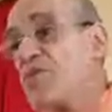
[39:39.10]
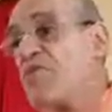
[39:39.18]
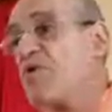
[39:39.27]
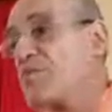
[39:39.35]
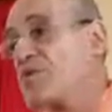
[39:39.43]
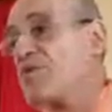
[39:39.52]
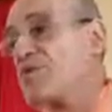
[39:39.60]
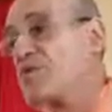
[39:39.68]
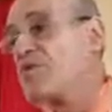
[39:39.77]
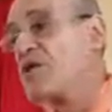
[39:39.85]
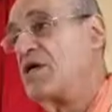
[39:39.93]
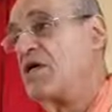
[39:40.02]

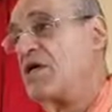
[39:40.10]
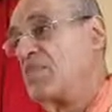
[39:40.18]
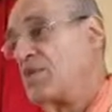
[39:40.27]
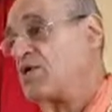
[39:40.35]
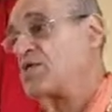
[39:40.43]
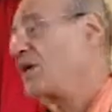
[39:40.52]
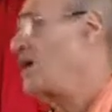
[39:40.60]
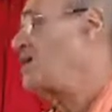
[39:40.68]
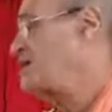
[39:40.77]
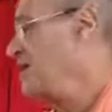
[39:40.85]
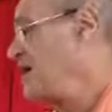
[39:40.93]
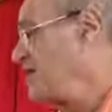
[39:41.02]
performances because we
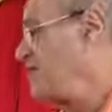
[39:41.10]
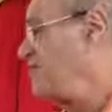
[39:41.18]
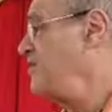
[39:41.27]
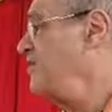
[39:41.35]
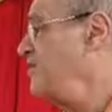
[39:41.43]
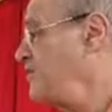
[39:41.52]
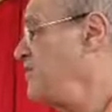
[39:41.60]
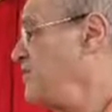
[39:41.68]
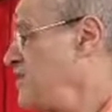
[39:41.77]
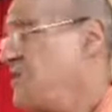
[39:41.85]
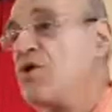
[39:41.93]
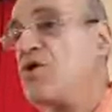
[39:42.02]
actually had a theater
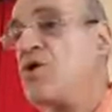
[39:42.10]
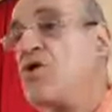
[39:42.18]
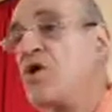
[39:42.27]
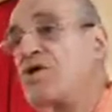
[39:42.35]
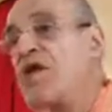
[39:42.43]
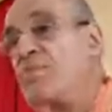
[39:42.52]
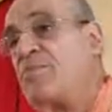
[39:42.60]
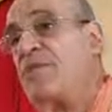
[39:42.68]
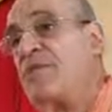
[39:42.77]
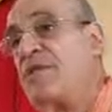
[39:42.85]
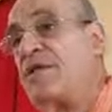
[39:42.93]
in the New York temple,